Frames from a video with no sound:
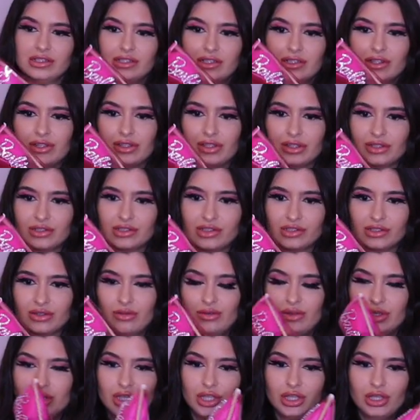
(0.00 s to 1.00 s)
So they're so
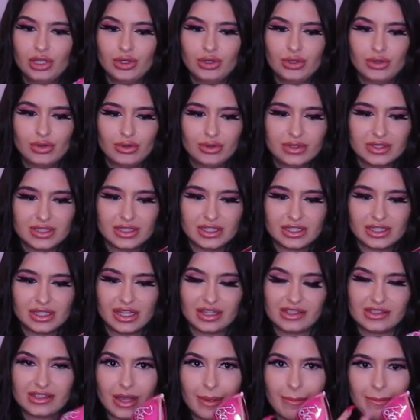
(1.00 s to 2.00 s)
cute.
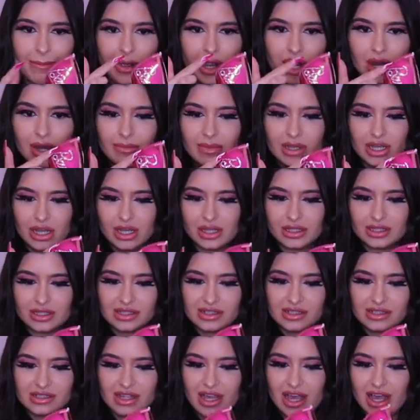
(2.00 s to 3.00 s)
They say Barbie on
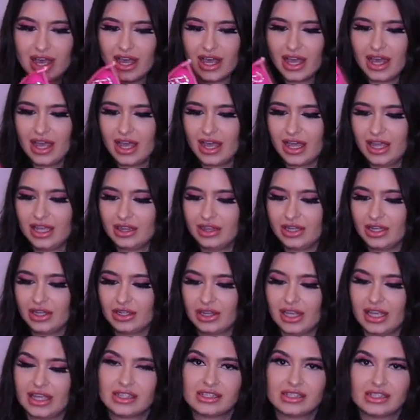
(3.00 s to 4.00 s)
the side. They're
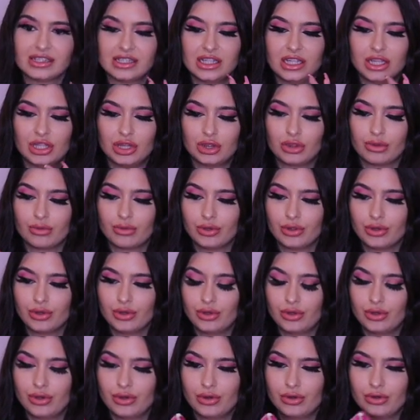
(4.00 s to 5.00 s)
like
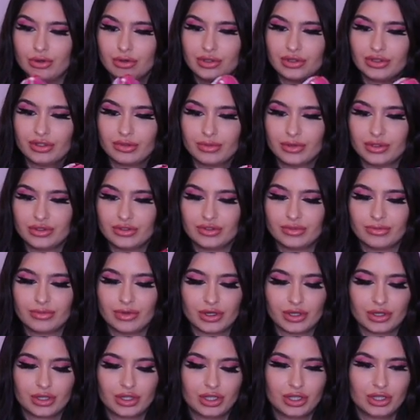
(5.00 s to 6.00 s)
see-through, super,
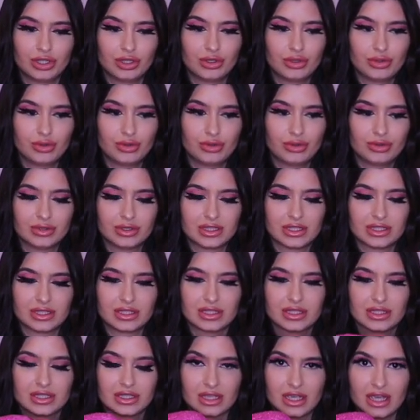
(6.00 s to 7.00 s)
super cute.
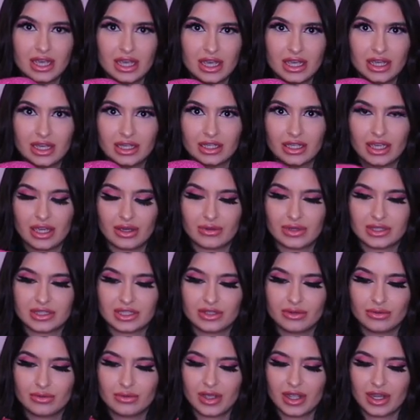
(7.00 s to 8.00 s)
Can't wait
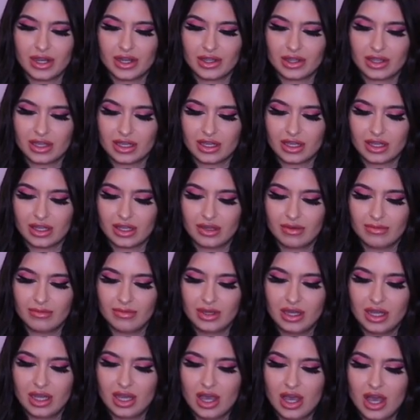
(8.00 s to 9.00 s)
to wear them.